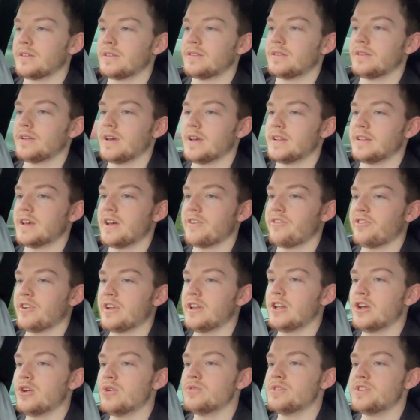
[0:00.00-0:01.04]
it
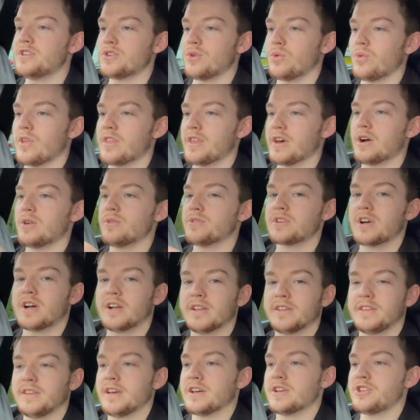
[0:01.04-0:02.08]
definitely loses all of those
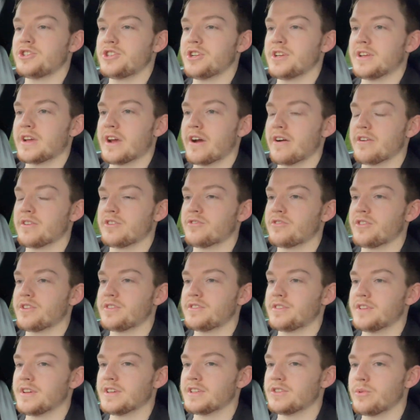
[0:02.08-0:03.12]
kind of DSG
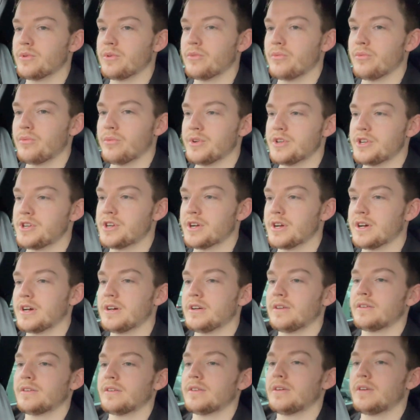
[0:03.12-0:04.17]
characteristics, which
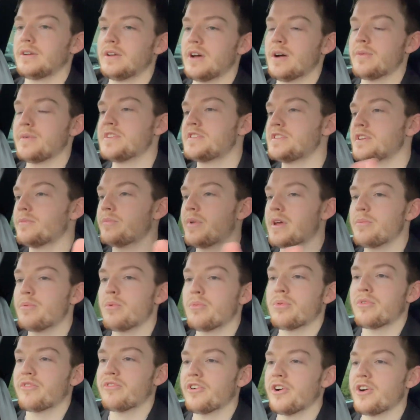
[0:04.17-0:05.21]
I mean, some
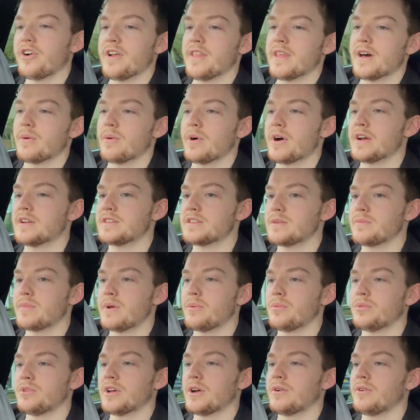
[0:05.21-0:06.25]
people prefer it that way. Some
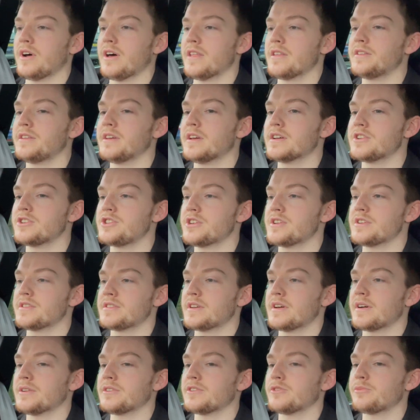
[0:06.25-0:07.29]
people don't like the DSG
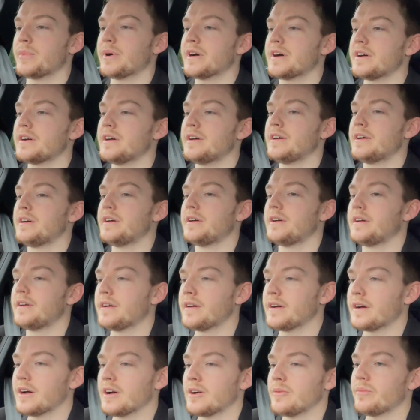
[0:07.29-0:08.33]
sounds, but
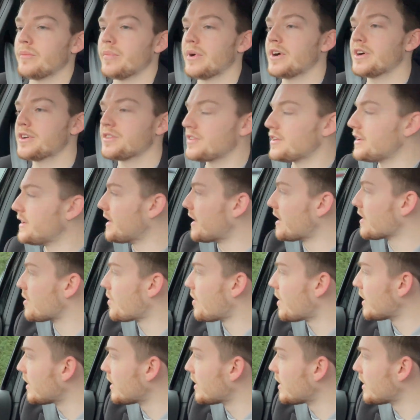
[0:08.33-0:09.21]
personally I quite